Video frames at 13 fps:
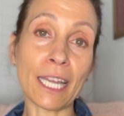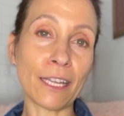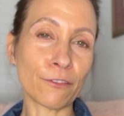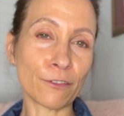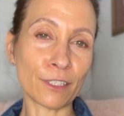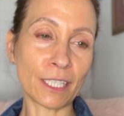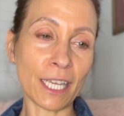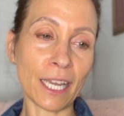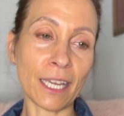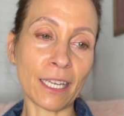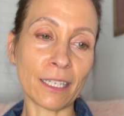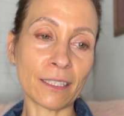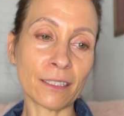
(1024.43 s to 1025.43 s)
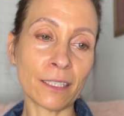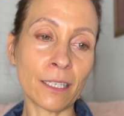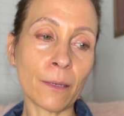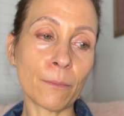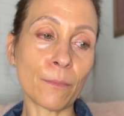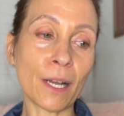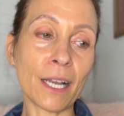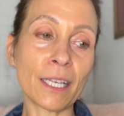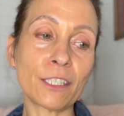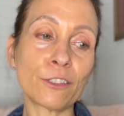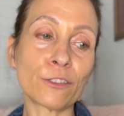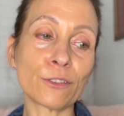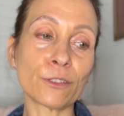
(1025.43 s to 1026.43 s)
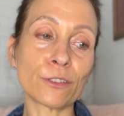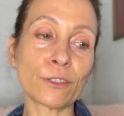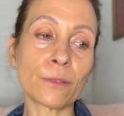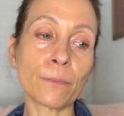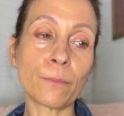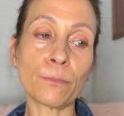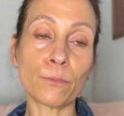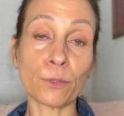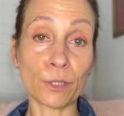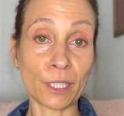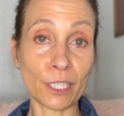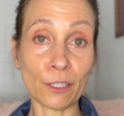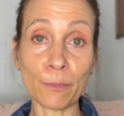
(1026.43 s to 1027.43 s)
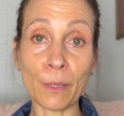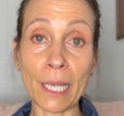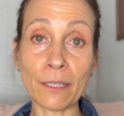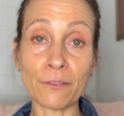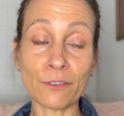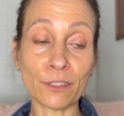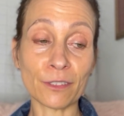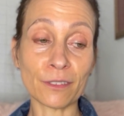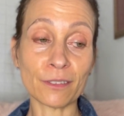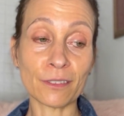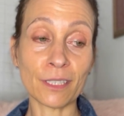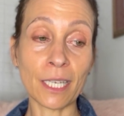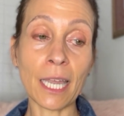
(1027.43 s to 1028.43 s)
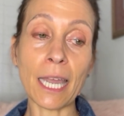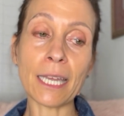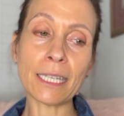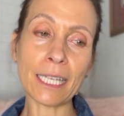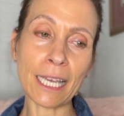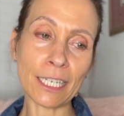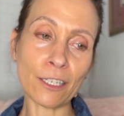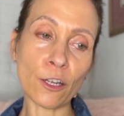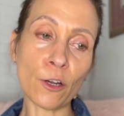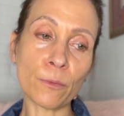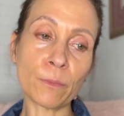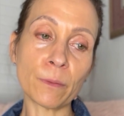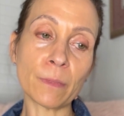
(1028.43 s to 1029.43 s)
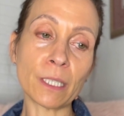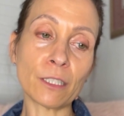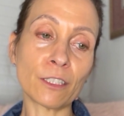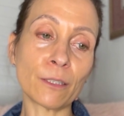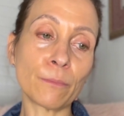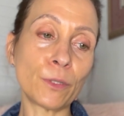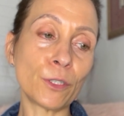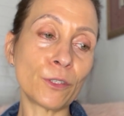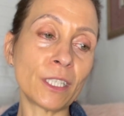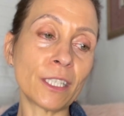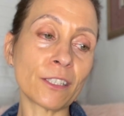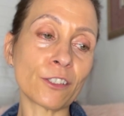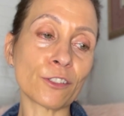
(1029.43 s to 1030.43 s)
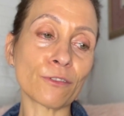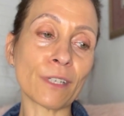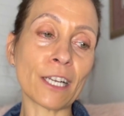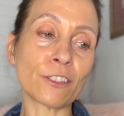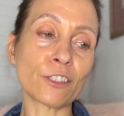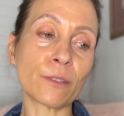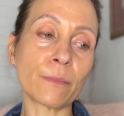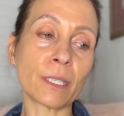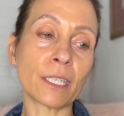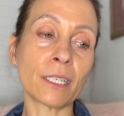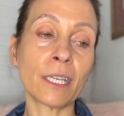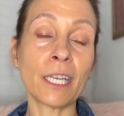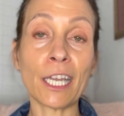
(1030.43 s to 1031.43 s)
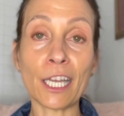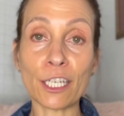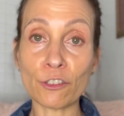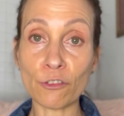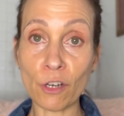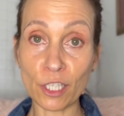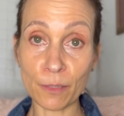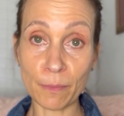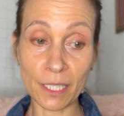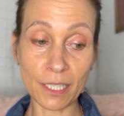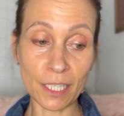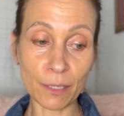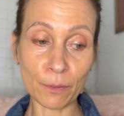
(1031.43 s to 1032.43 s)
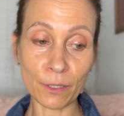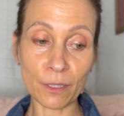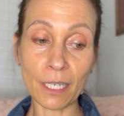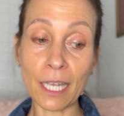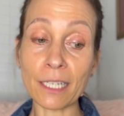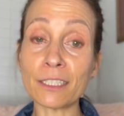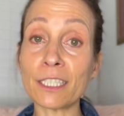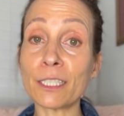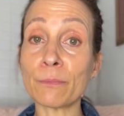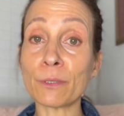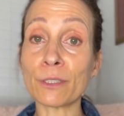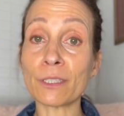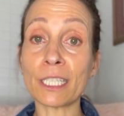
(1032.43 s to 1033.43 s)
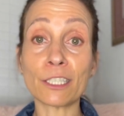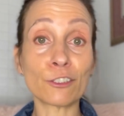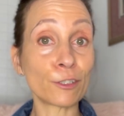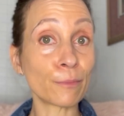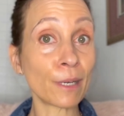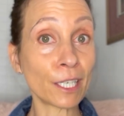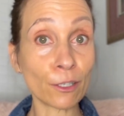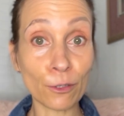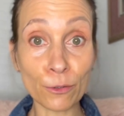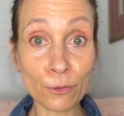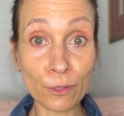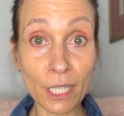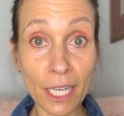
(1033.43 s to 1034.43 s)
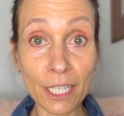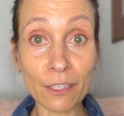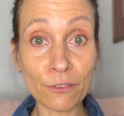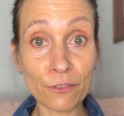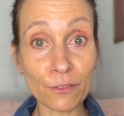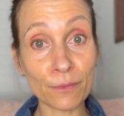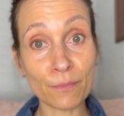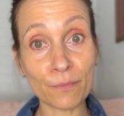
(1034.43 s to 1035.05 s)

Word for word: every day by the truth, pretty or painful, and let it open me to the beauty that surrounds me and draws me deeper and deeper into my own life.